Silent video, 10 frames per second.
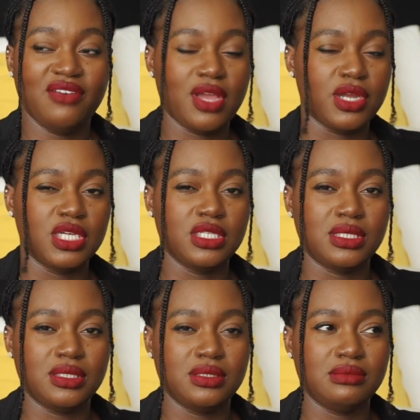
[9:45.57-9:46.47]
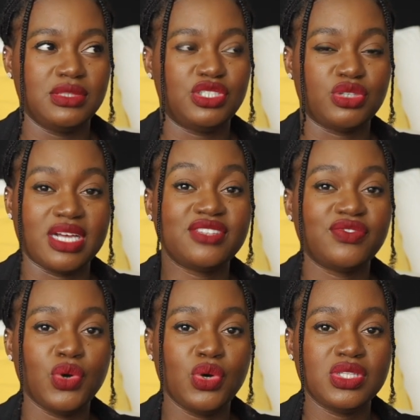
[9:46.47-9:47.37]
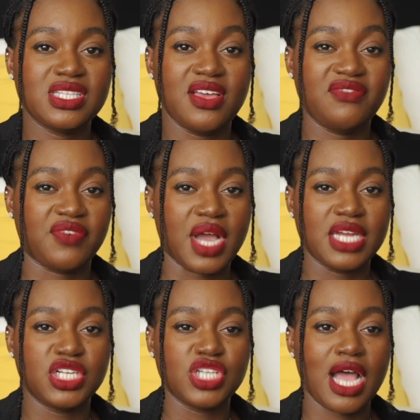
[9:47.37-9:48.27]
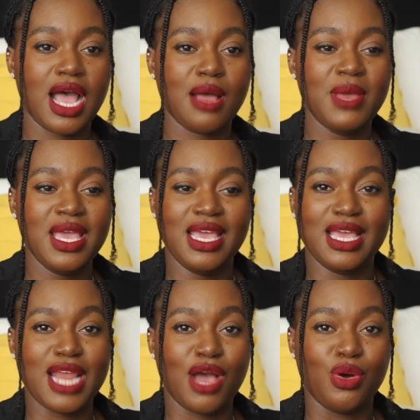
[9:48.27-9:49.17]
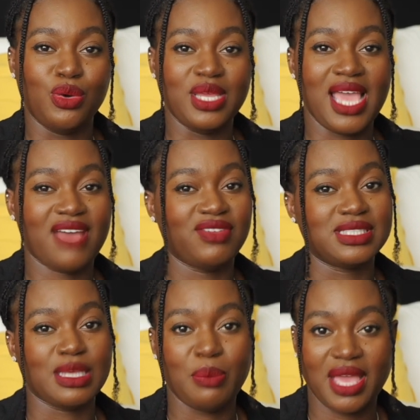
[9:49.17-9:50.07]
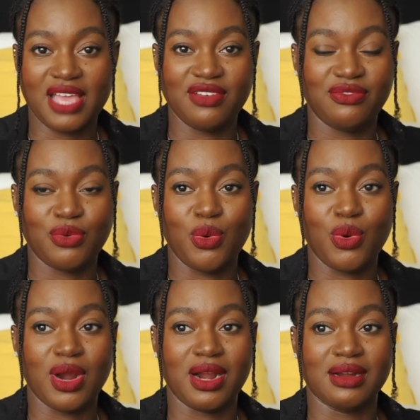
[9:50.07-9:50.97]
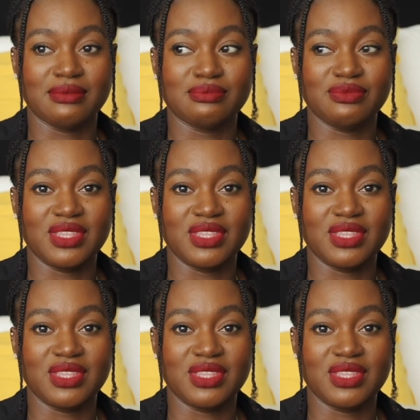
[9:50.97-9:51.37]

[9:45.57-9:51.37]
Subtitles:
very stressful to find a job and not only having to pay for